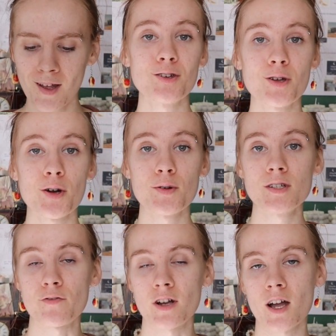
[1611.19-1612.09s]
You know
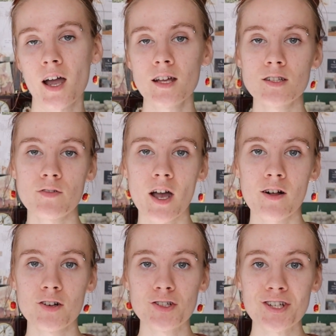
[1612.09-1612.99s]
different kinds of
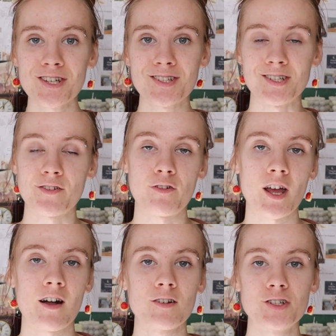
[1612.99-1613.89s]
allergies and different
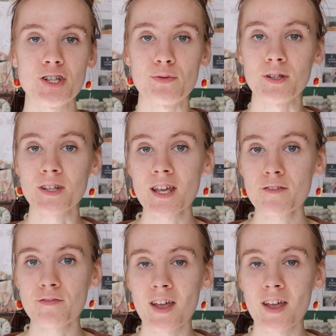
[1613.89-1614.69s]
allergy relief,